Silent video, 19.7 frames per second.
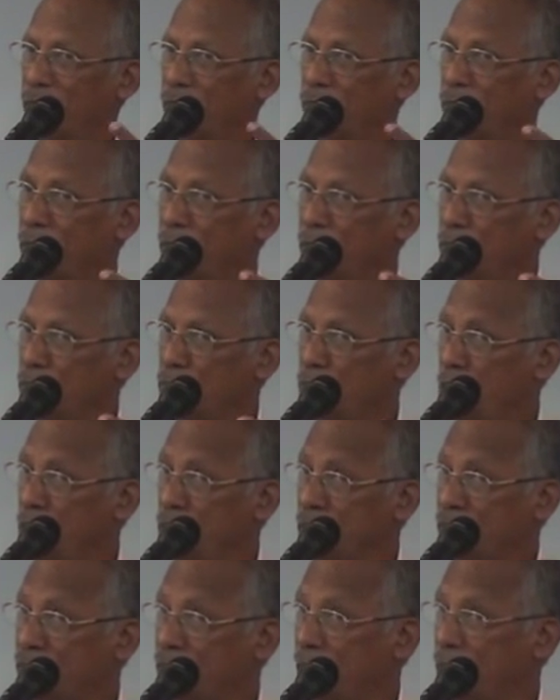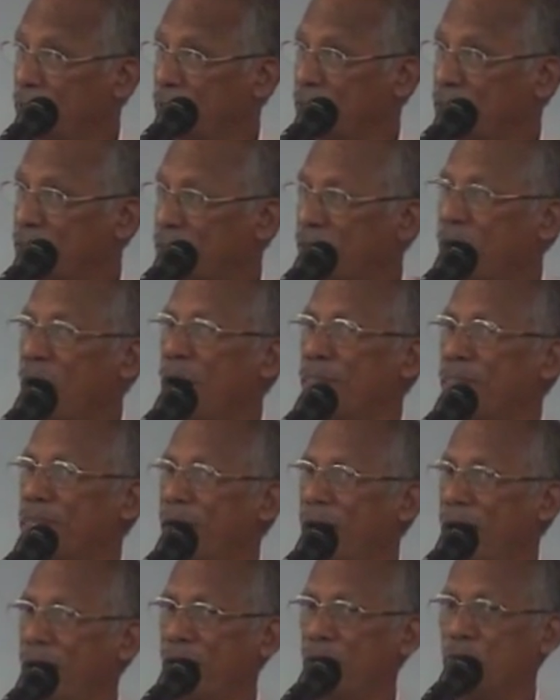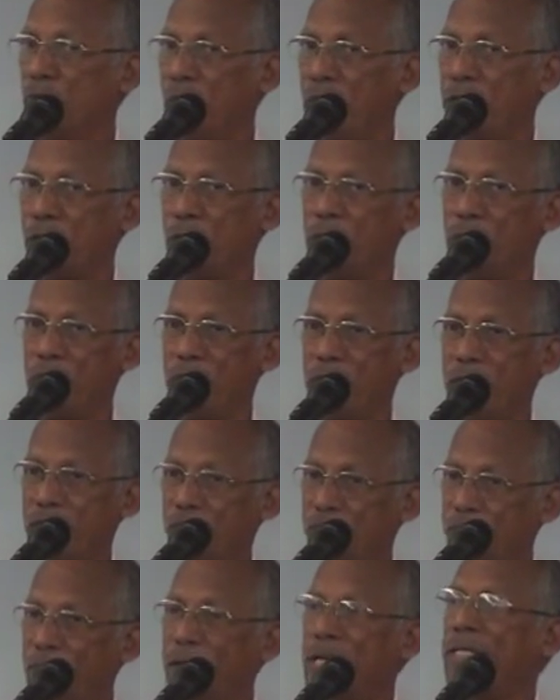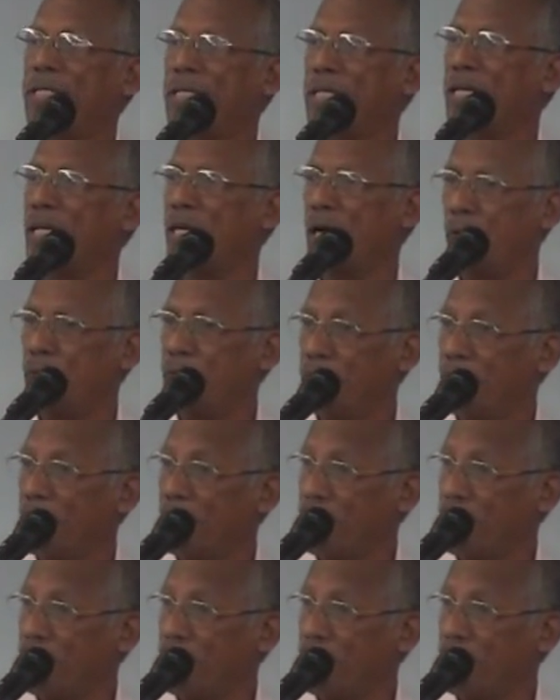when more troubles come than what you are facing now in